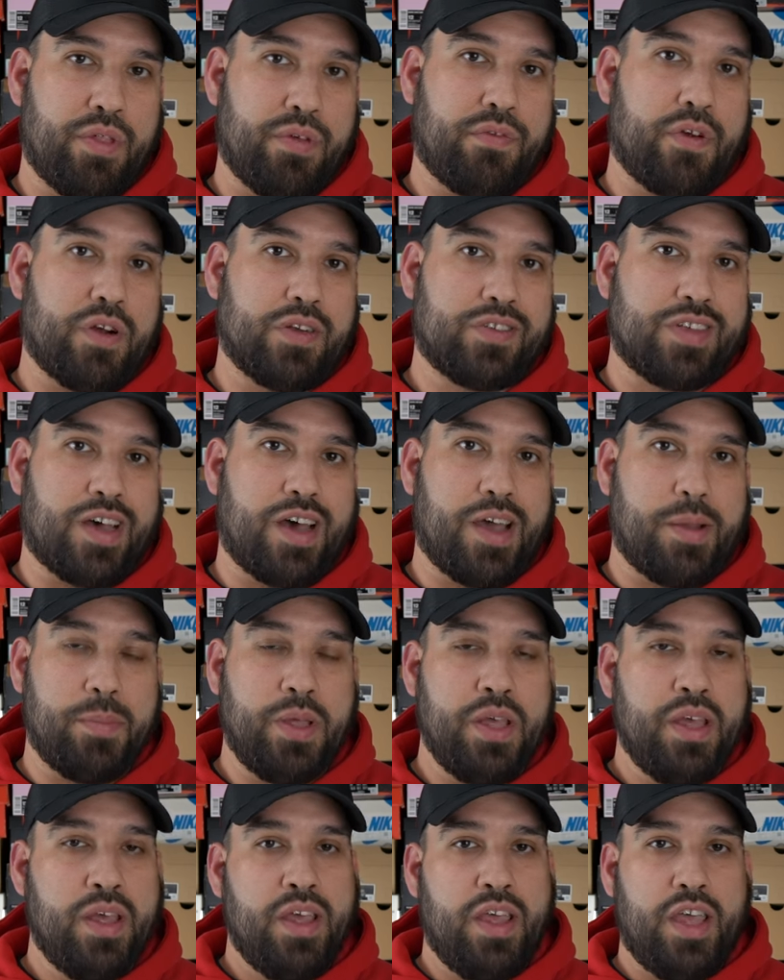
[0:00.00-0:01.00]
the first time,
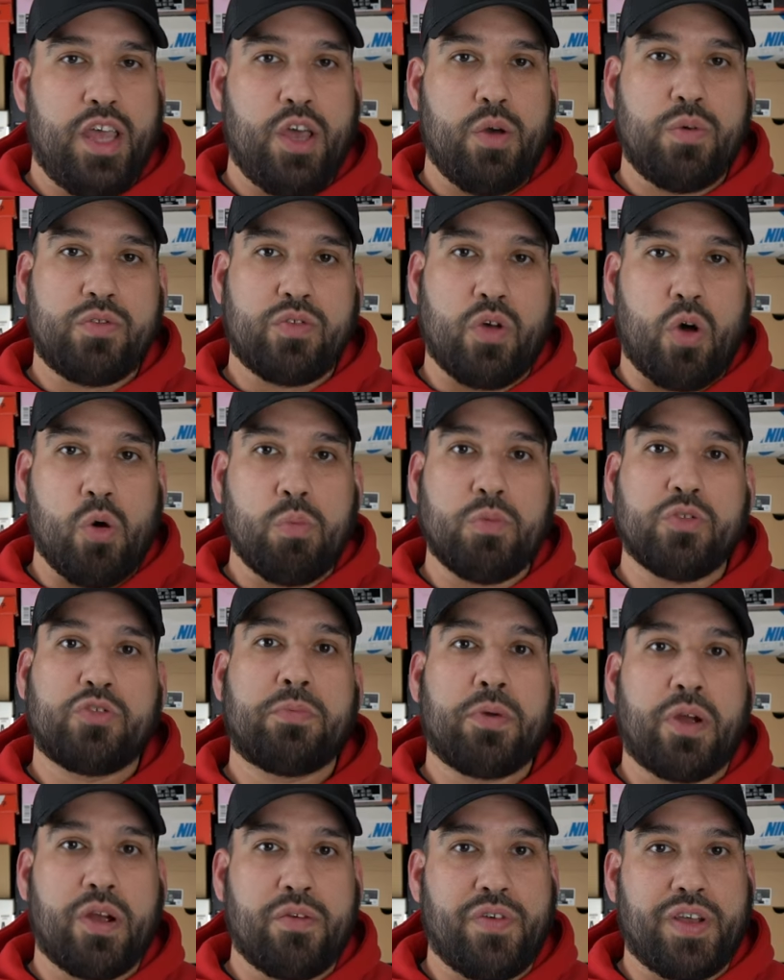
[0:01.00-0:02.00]
it was
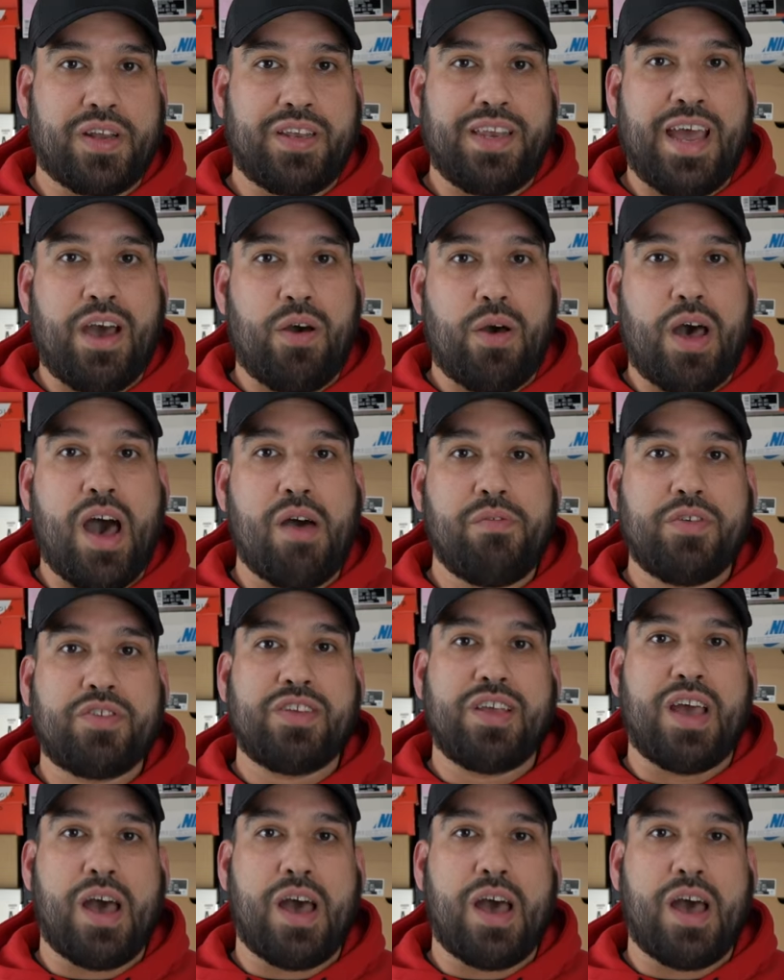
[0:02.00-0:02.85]
almost perfect. Now, obviously